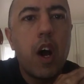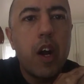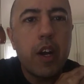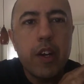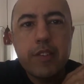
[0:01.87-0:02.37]

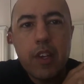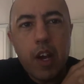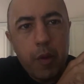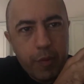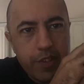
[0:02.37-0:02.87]
Hi guys,
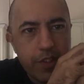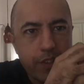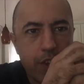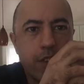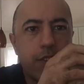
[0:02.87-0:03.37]
this is
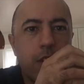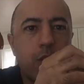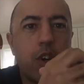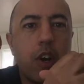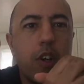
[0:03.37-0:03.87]
Sahel
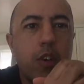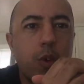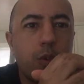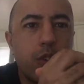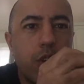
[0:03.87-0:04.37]
Khan,
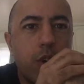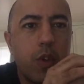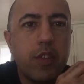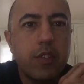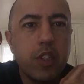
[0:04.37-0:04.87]
also
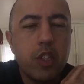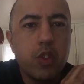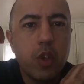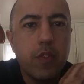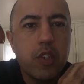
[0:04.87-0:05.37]
known as the
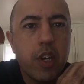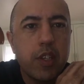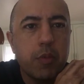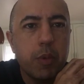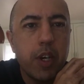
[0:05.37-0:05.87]
Joint Venture
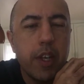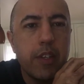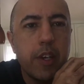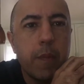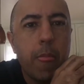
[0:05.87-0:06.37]
Expert,
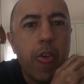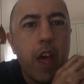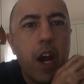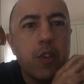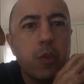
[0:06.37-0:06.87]
and
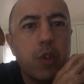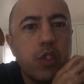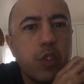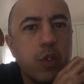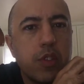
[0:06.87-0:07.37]
I just wanted
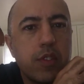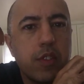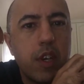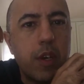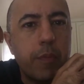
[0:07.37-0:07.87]

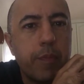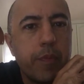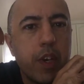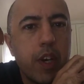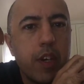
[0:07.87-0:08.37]
to
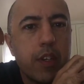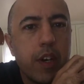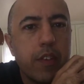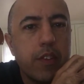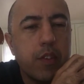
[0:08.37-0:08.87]

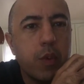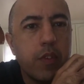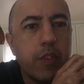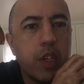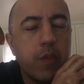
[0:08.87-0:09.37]
cut this quick
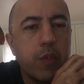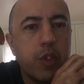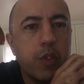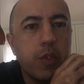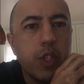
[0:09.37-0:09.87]
video for
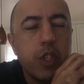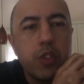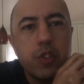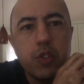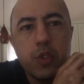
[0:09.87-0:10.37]
you
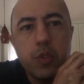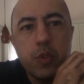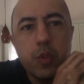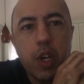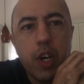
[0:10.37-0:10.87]

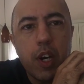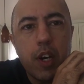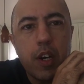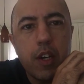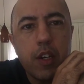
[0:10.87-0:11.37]
to
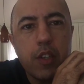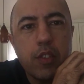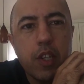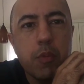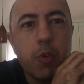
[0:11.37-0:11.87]

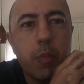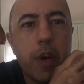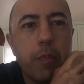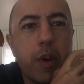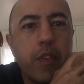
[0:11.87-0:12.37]
tell you more
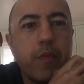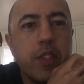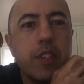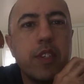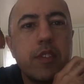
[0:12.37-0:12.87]
about my
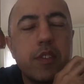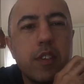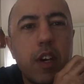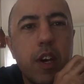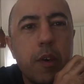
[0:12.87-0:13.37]
visit
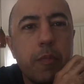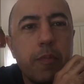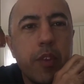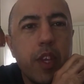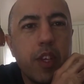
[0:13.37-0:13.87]

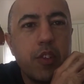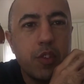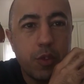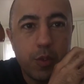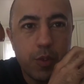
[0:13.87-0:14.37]

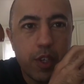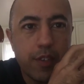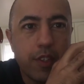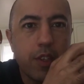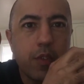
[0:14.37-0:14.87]

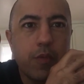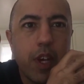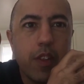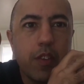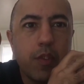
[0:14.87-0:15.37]
to Silicon
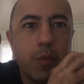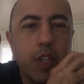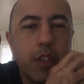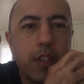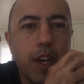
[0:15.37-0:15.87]
Valley this
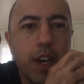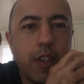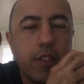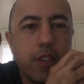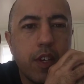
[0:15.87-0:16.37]
week
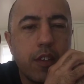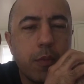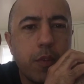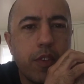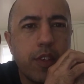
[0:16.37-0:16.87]
and
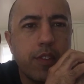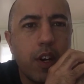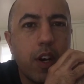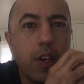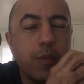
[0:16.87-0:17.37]
some of the things
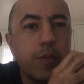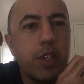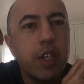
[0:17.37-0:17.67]
that I've